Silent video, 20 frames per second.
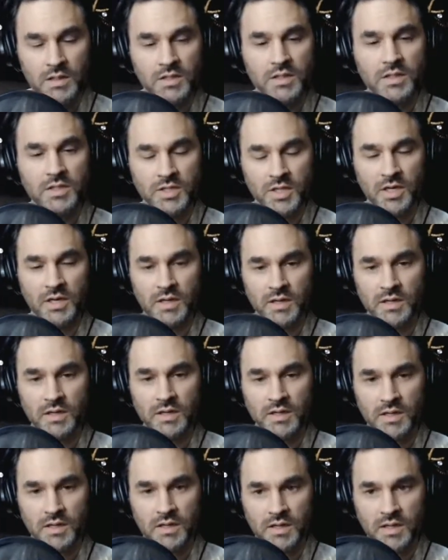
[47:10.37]
Sure,
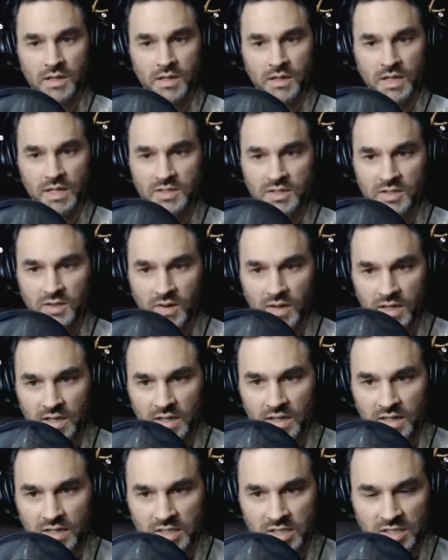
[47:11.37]
let's do it.
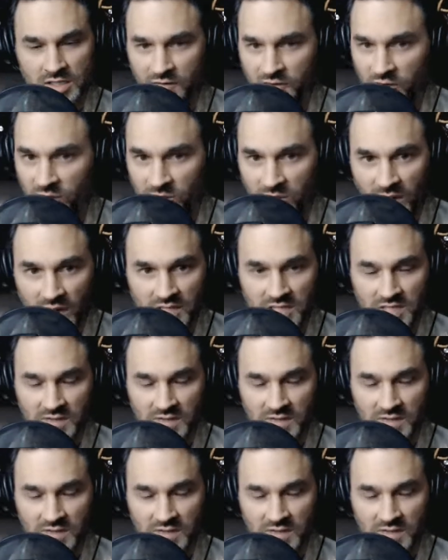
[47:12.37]
Just a few bars of it.